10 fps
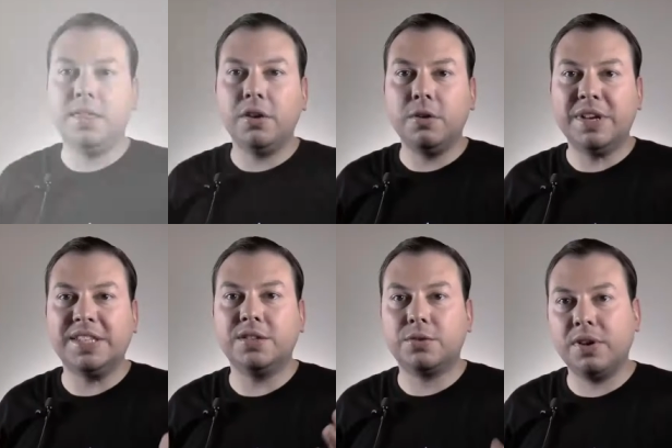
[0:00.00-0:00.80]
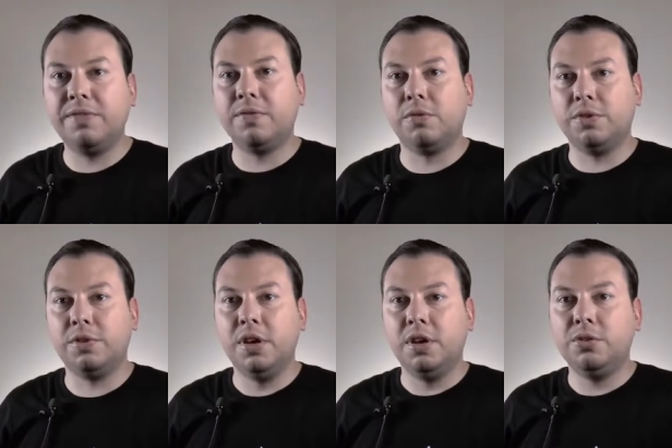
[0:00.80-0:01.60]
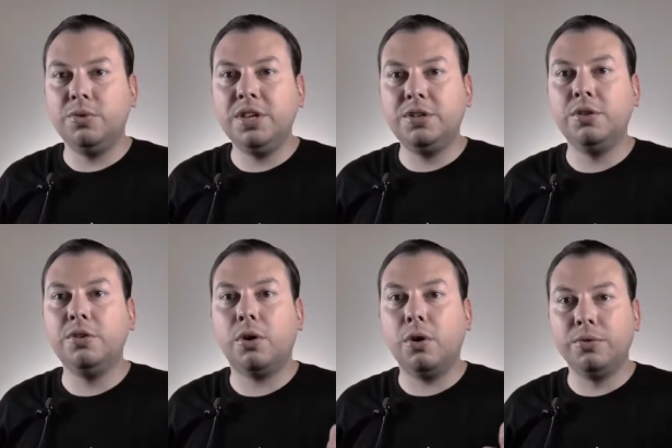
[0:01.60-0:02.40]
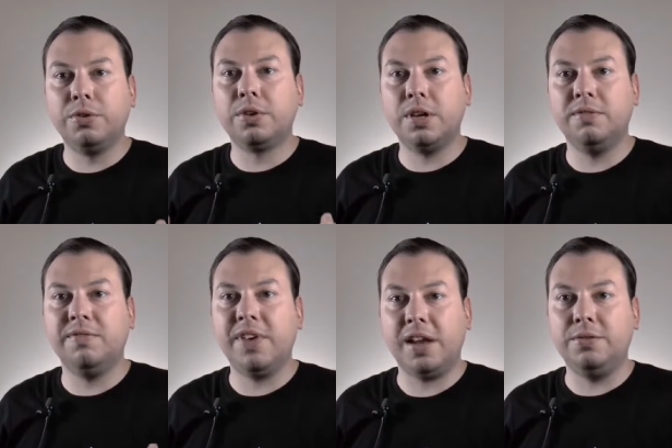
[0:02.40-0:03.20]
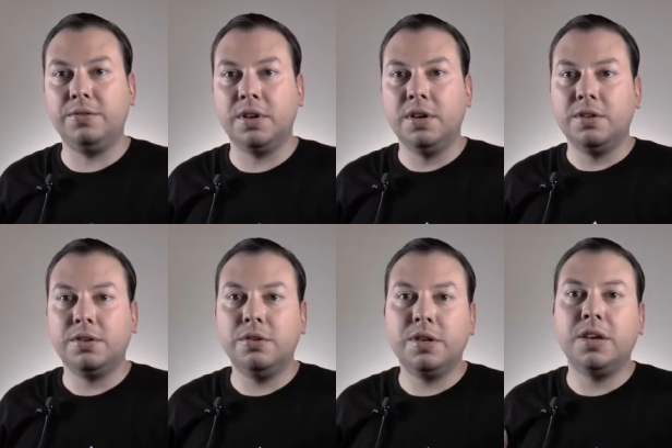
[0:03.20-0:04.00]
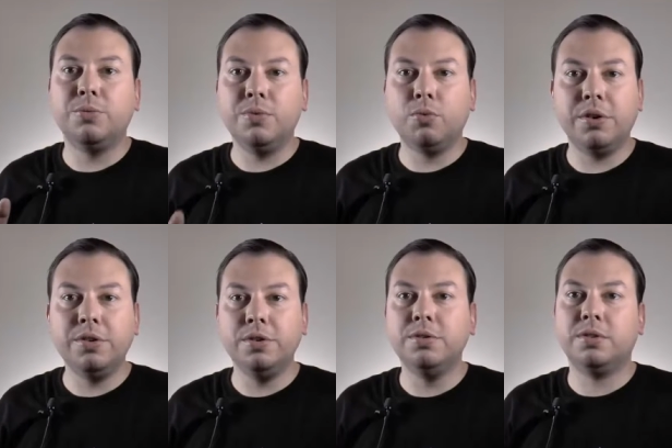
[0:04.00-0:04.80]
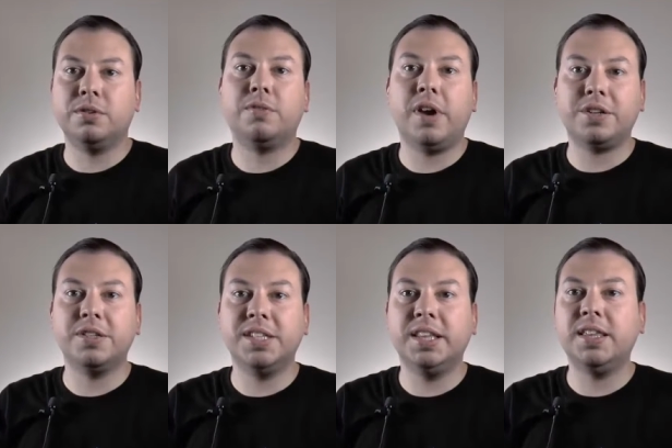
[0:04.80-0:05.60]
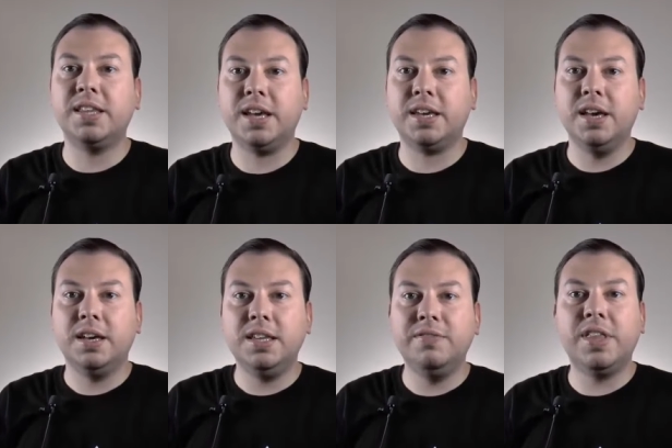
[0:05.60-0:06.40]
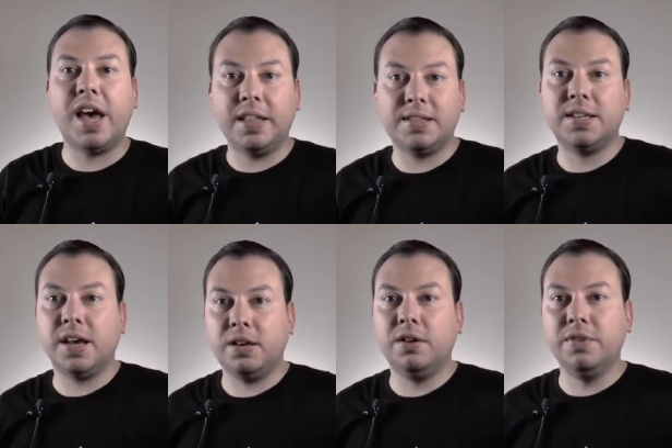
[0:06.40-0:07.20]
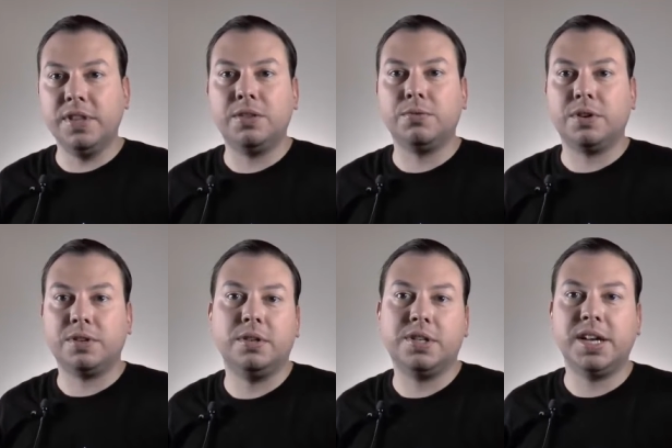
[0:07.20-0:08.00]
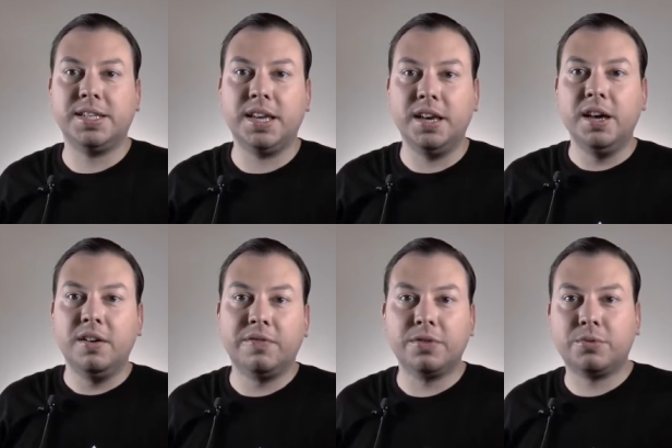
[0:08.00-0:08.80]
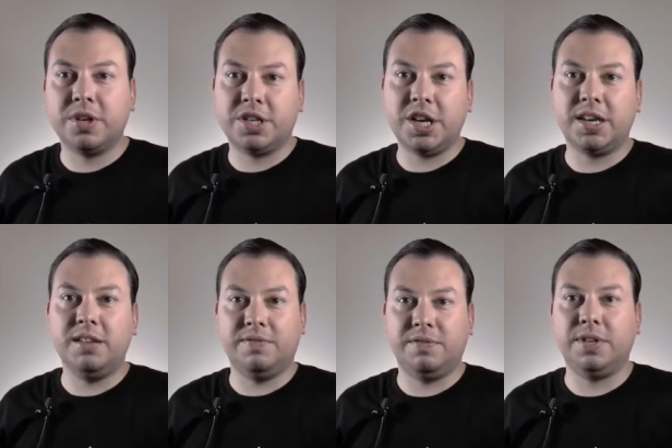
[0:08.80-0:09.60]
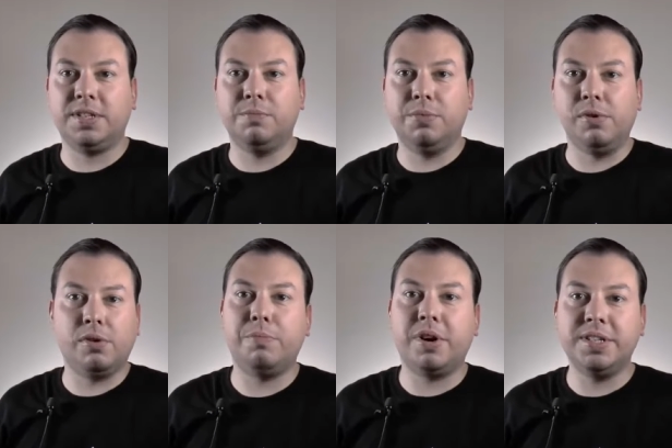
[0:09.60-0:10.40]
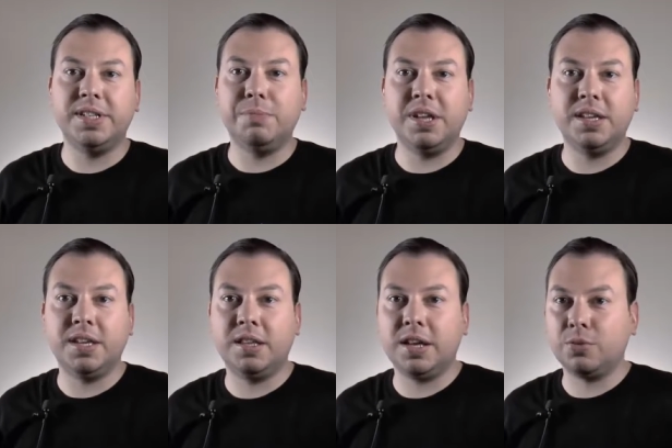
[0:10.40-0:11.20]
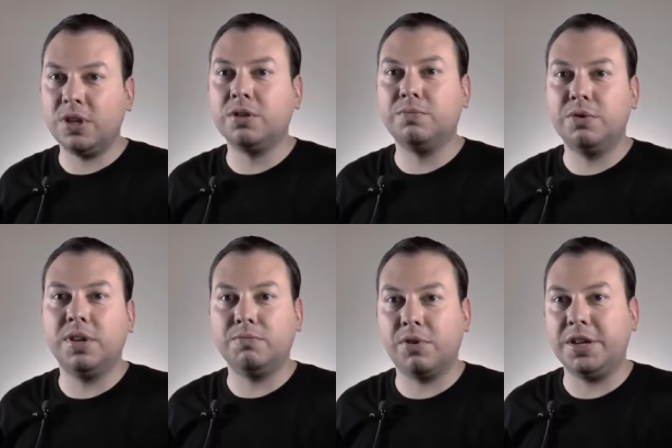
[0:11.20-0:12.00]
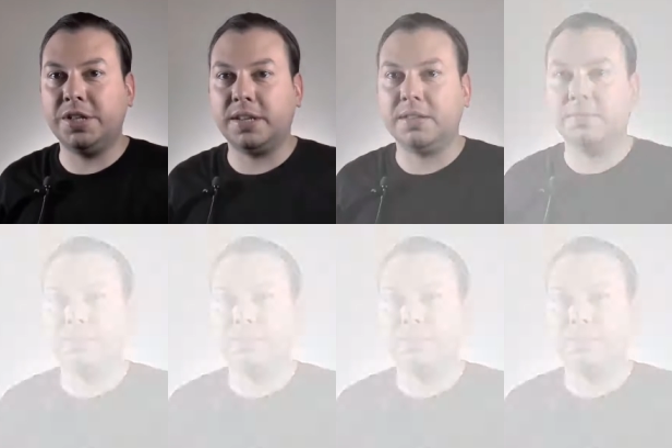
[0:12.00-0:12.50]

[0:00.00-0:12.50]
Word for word: Ethereum makes it straightforward to issue your own token of values, so you can reward your users for actions that they take even outside of the network, such as a Foursquare check-in, for example, or participating in a grid computing project.